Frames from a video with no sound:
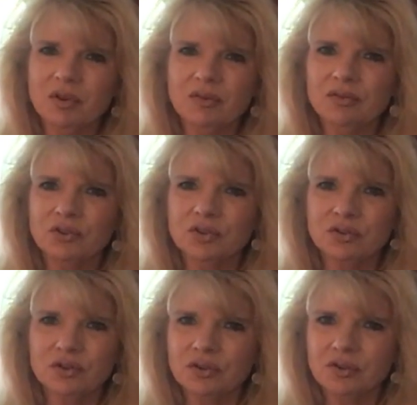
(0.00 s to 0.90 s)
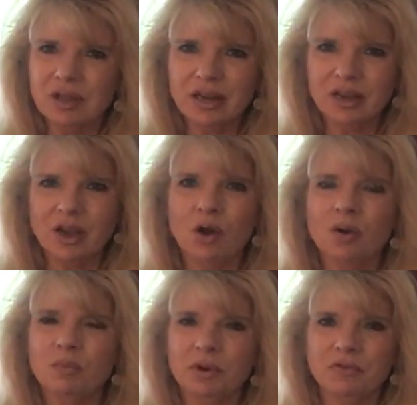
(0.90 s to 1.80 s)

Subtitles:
to let it go and be